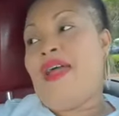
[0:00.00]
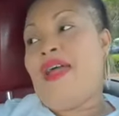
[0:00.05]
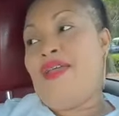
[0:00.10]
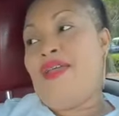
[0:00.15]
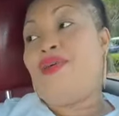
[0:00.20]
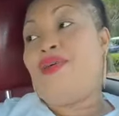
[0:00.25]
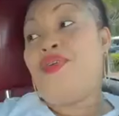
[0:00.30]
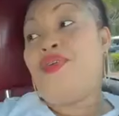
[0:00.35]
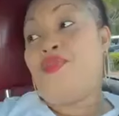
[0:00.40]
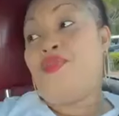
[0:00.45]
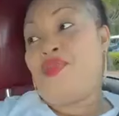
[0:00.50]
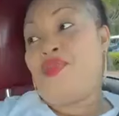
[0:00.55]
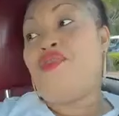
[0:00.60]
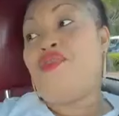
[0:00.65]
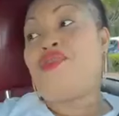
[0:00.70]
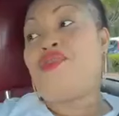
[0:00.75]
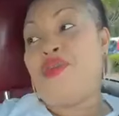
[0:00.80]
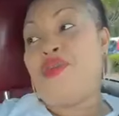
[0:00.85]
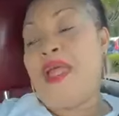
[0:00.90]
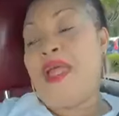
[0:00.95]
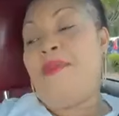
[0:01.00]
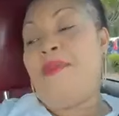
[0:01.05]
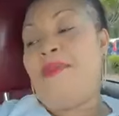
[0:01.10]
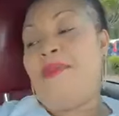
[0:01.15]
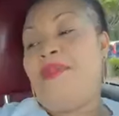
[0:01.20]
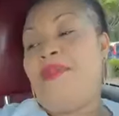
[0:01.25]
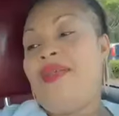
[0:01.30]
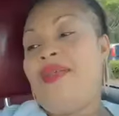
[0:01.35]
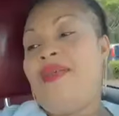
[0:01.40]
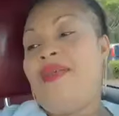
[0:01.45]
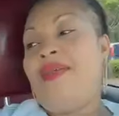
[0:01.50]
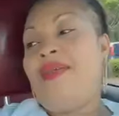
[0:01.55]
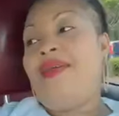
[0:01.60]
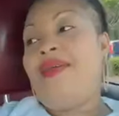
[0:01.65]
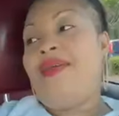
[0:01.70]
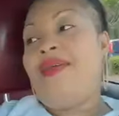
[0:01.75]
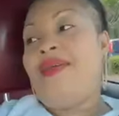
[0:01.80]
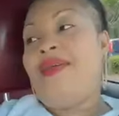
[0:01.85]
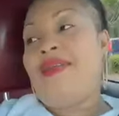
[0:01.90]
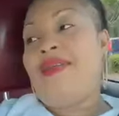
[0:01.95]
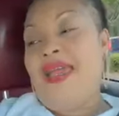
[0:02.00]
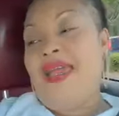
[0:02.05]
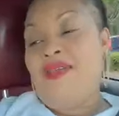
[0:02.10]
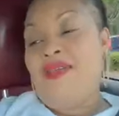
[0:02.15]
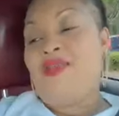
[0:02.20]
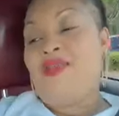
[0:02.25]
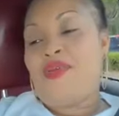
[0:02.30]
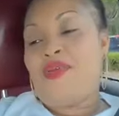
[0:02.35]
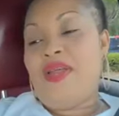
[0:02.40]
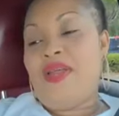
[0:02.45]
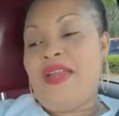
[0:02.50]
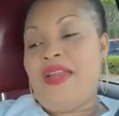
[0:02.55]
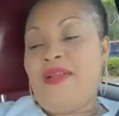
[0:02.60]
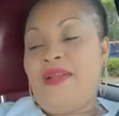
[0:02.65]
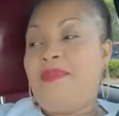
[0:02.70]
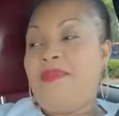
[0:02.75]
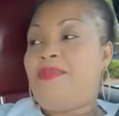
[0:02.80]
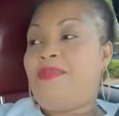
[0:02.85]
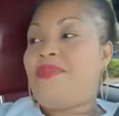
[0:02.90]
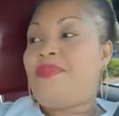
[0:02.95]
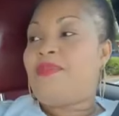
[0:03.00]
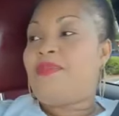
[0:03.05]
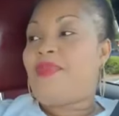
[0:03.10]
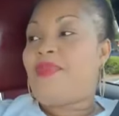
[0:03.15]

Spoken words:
Now you're gonna prove to them that you're greedy.